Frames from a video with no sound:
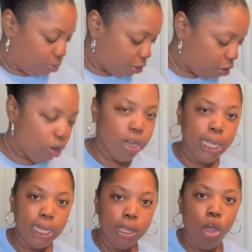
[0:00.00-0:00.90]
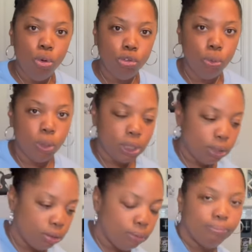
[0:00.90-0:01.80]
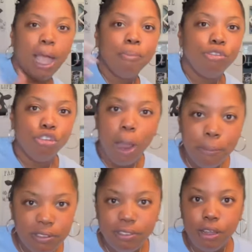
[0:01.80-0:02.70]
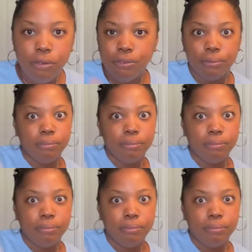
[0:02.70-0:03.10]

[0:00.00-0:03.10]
Darn it, hold on. I'm dropping stuff.